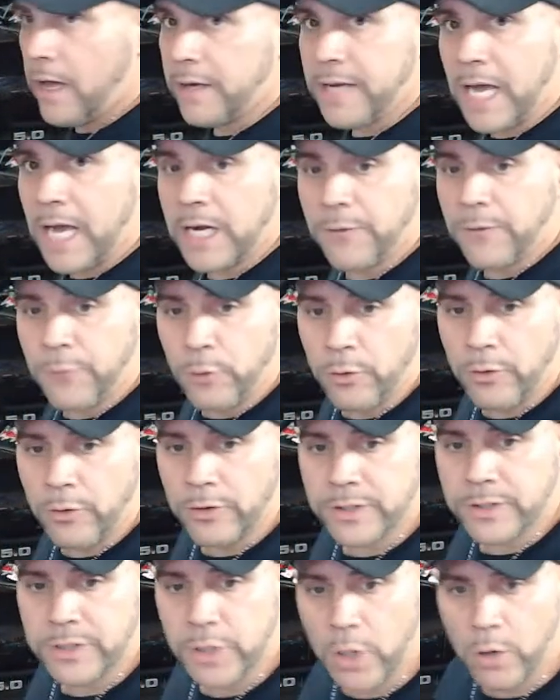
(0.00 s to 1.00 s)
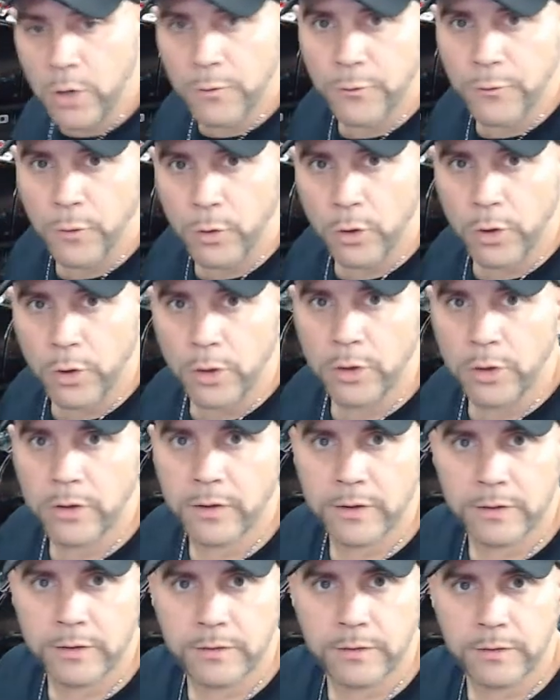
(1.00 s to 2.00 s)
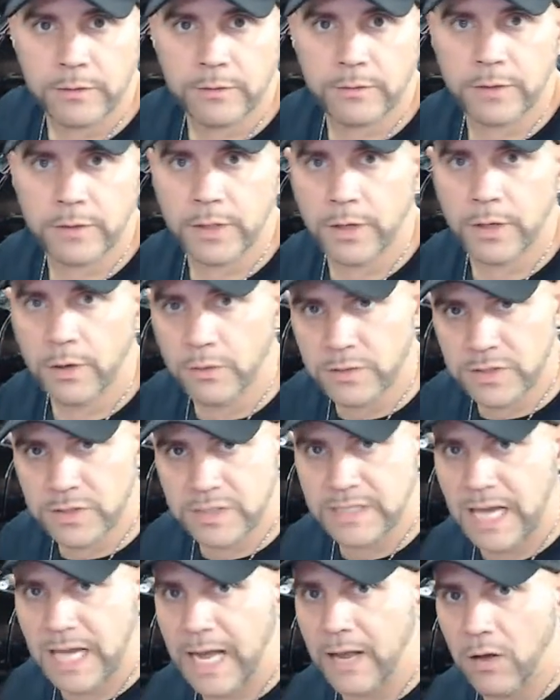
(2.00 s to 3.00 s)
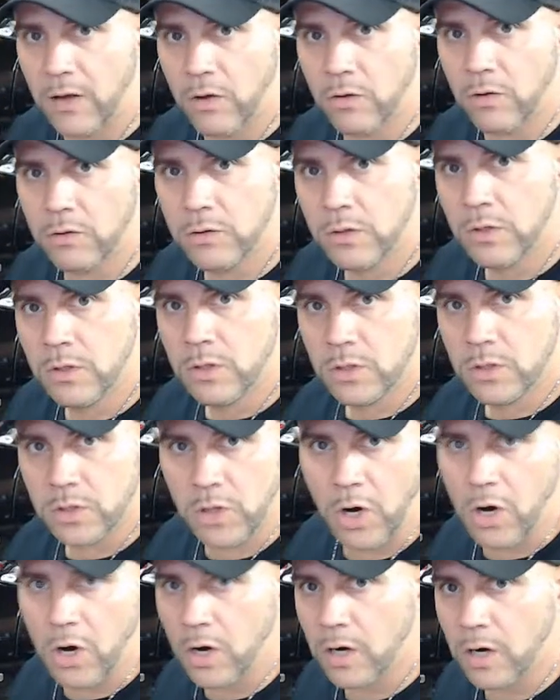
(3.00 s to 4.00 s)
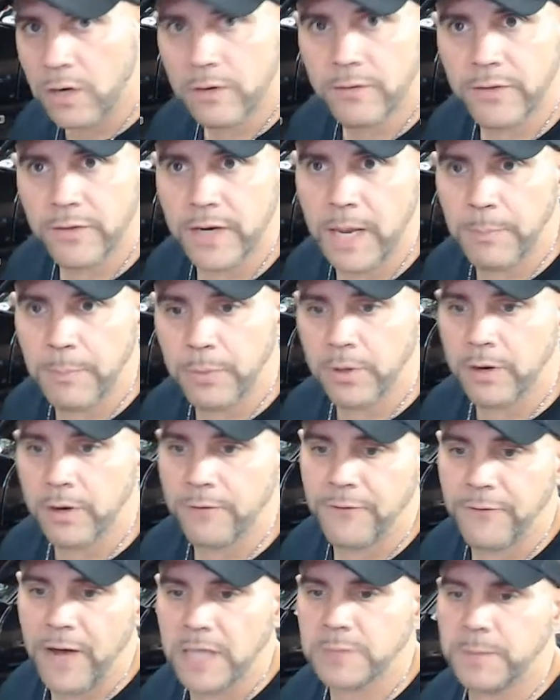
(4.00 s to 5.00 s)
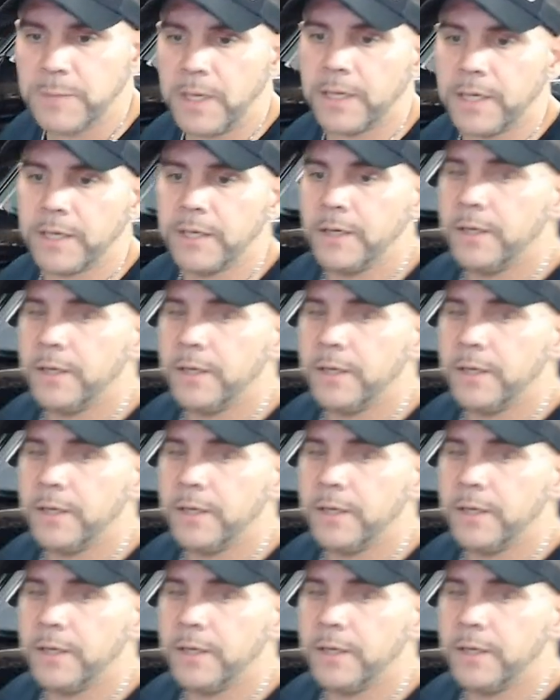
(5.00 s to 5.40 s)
94 to 04, you know, style car that I put on a Fox body.